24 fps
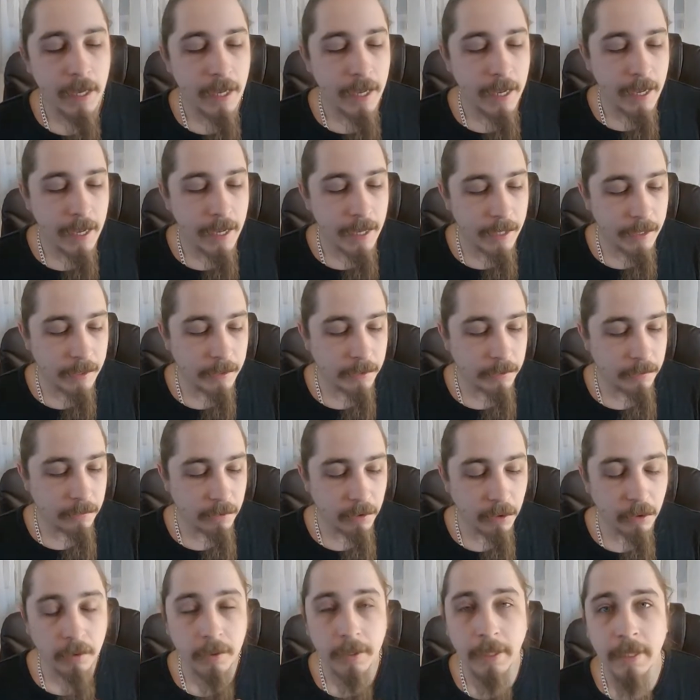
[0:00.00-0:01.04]
and
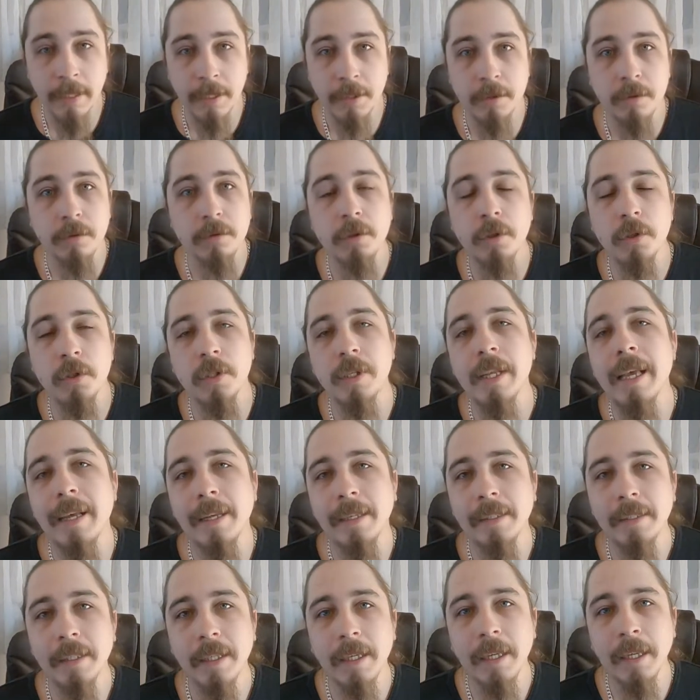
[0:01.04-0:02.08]
you list just
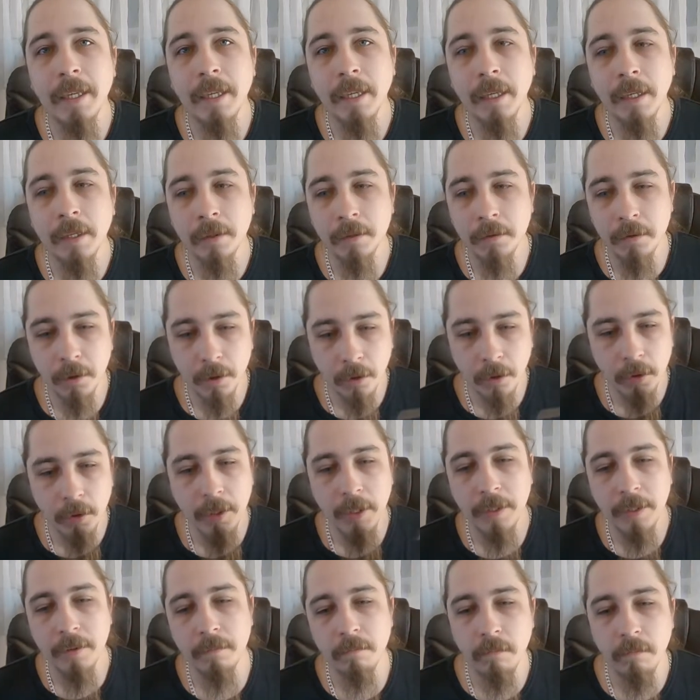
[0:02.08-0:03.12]
that, and you look
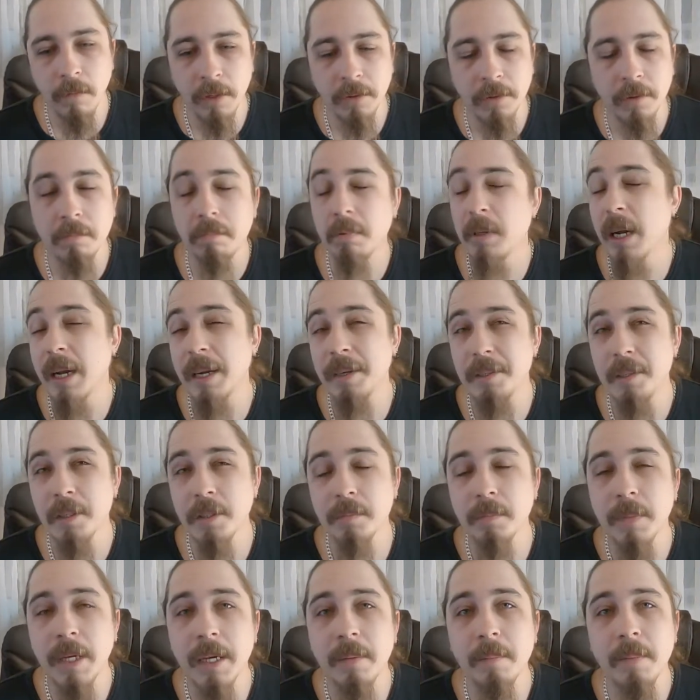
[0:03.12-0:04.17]
at other prices.
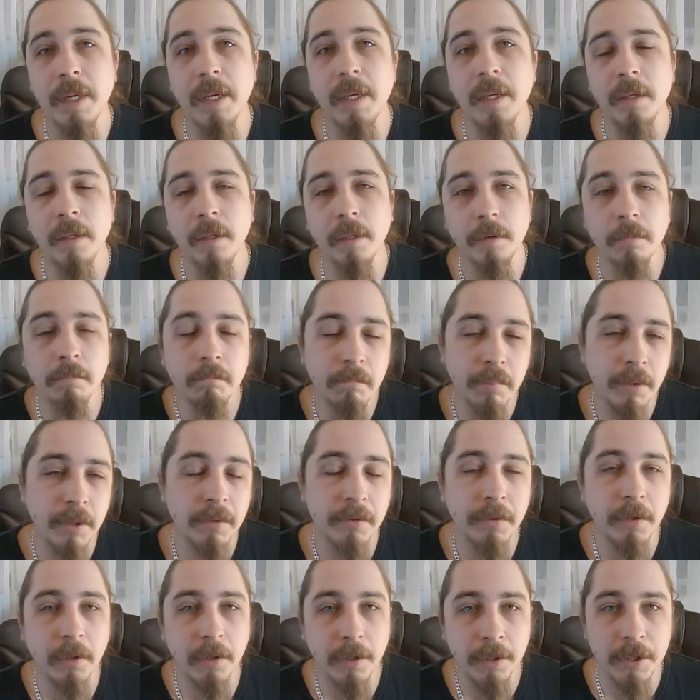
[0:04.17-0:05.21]
Maybe you improve
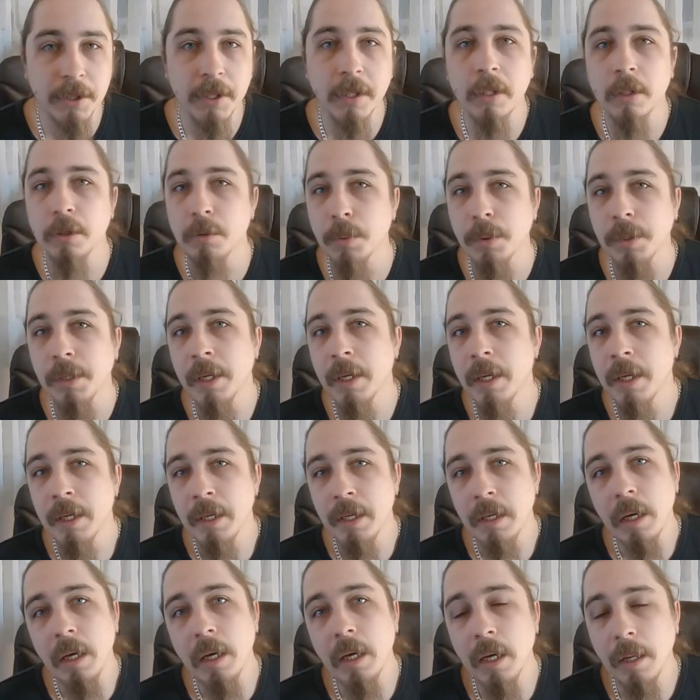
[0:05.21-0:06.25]
your listings with
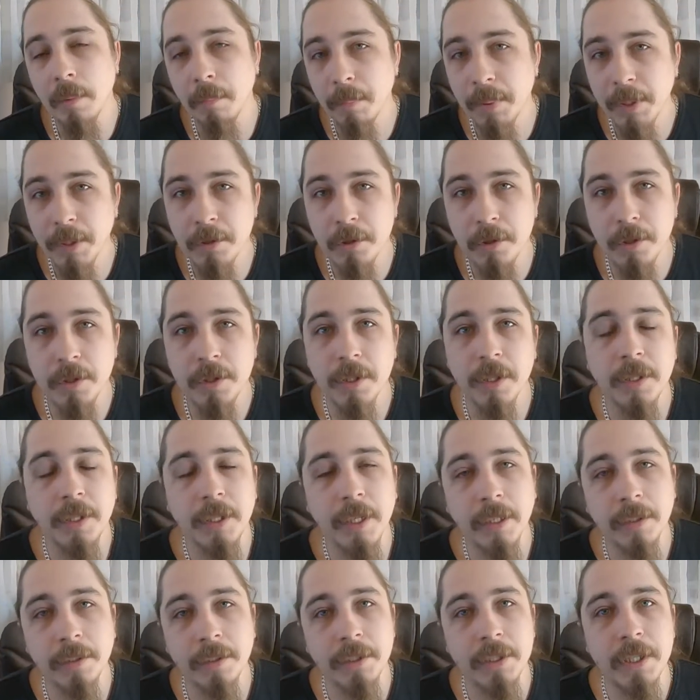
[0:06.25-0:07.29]
pictures that the
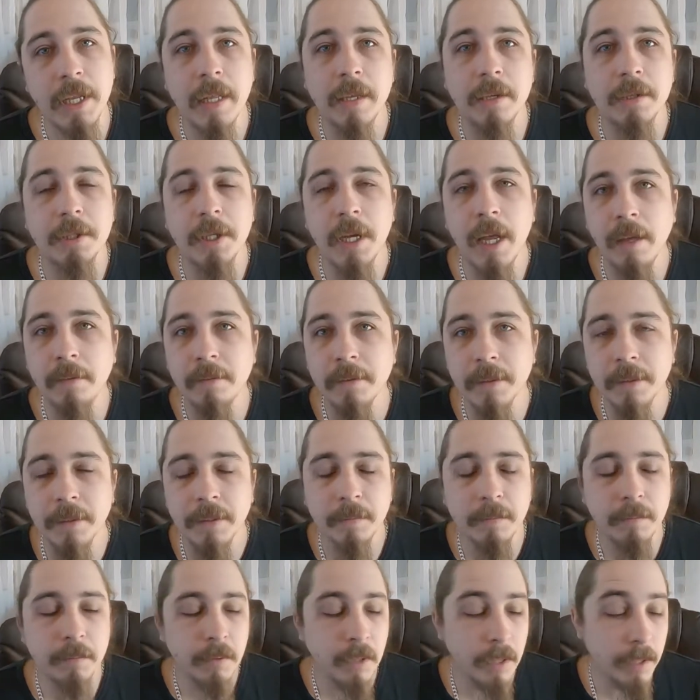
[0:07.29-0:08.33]
other sellers haven't,
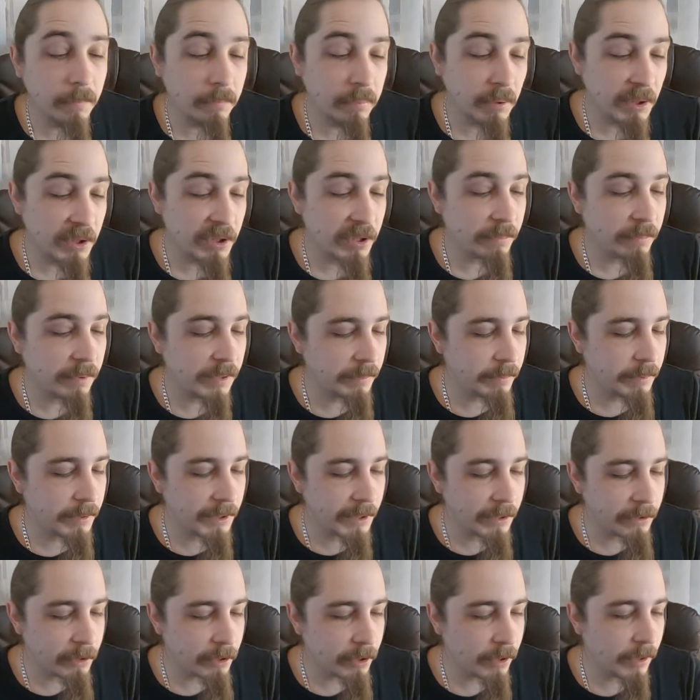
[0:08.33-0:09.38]

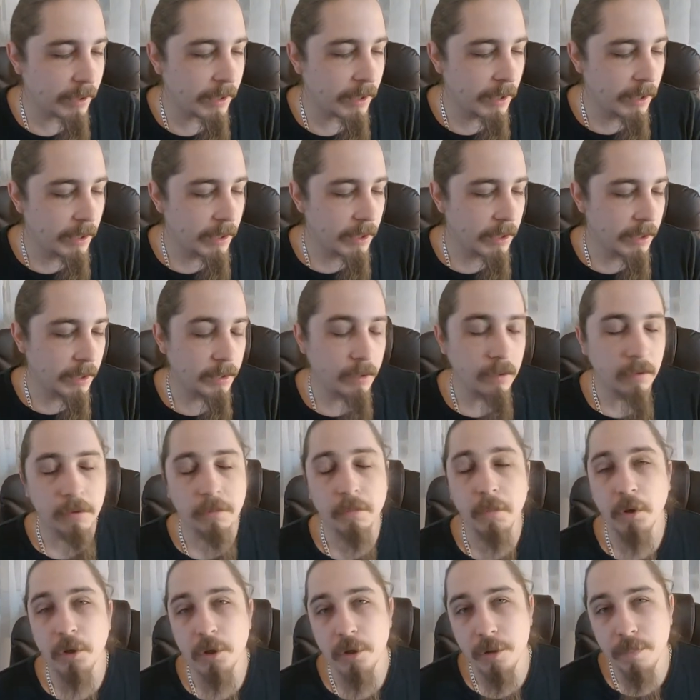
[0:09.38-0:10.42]
potentially include
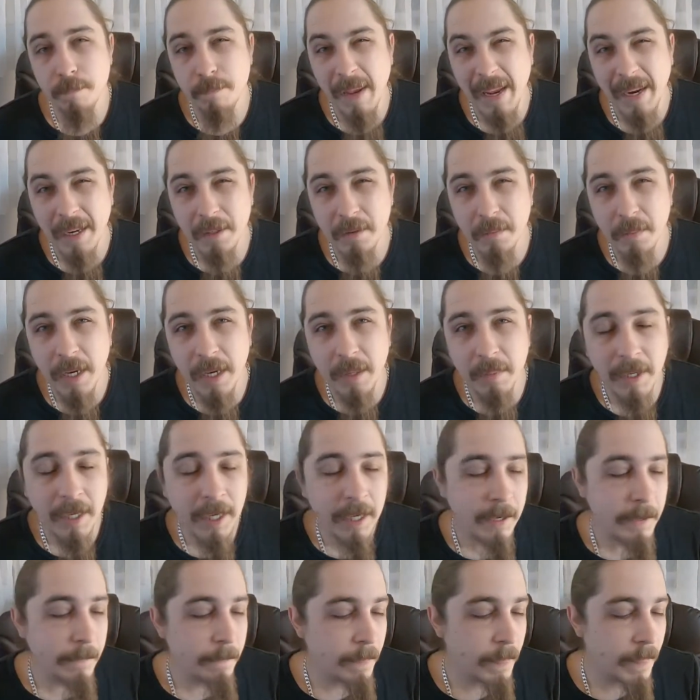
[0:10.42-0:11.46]
more specs maybe,
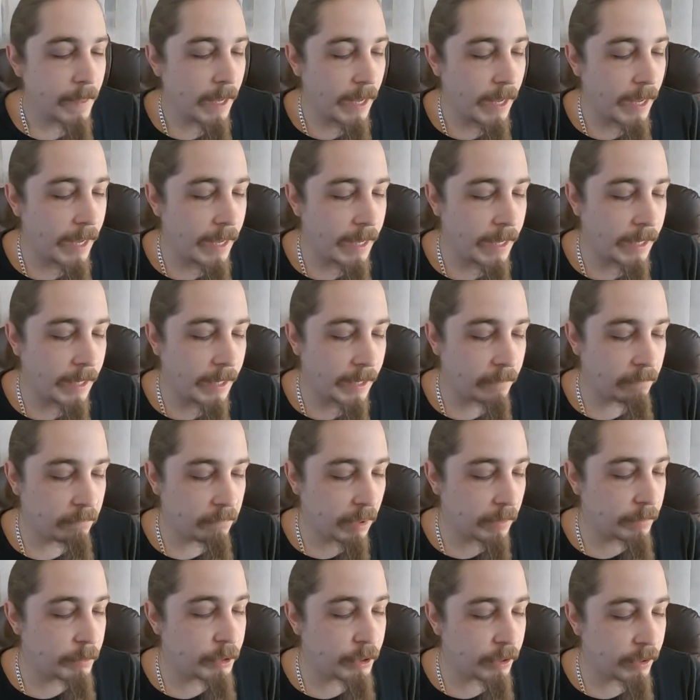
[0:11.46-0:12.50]
and
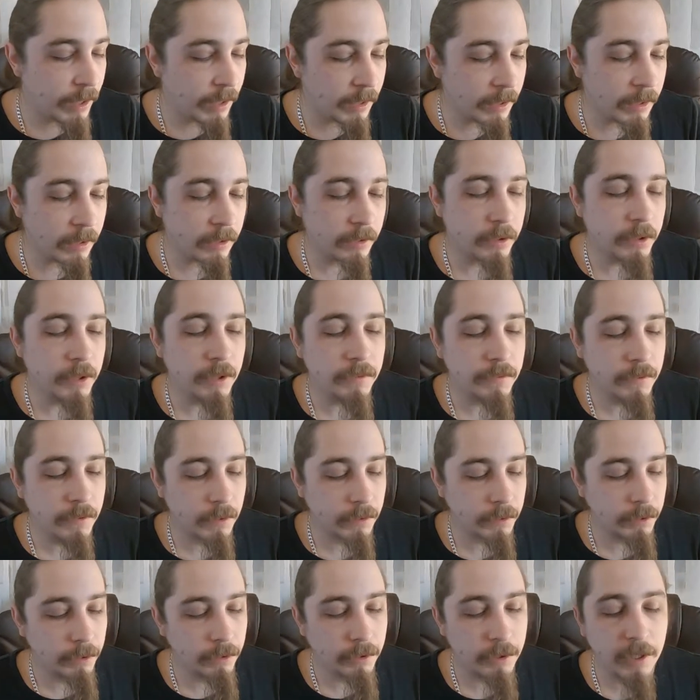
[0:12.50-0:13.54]
Bob's your uncle, you've
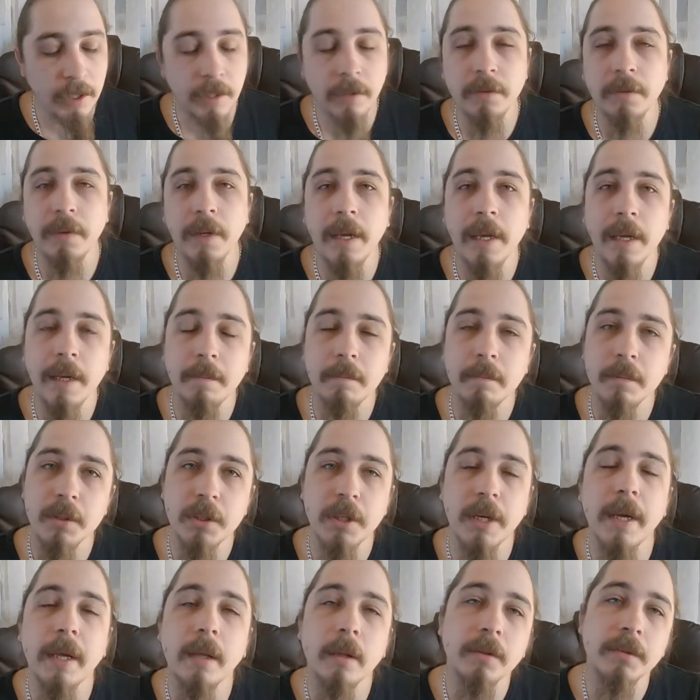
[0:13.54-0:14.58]
got yourself a
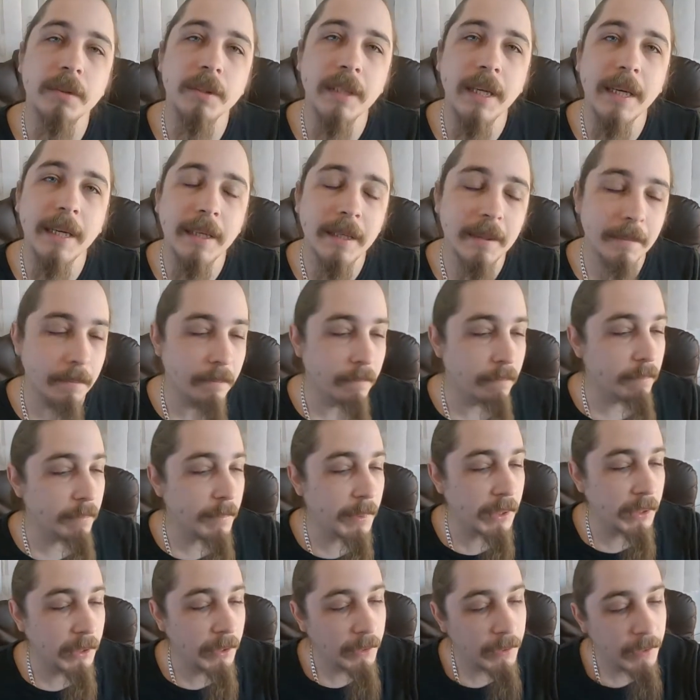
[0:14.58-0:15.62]
sale of an item.
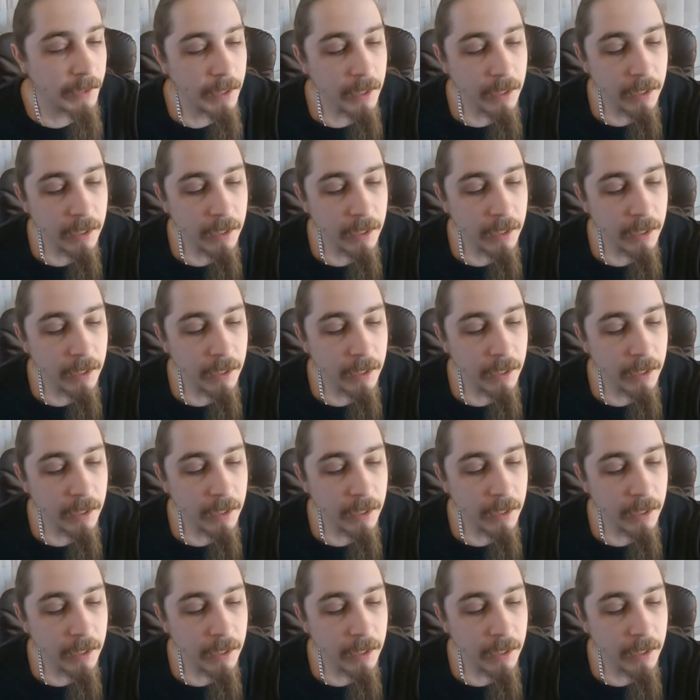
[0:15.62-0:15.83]
But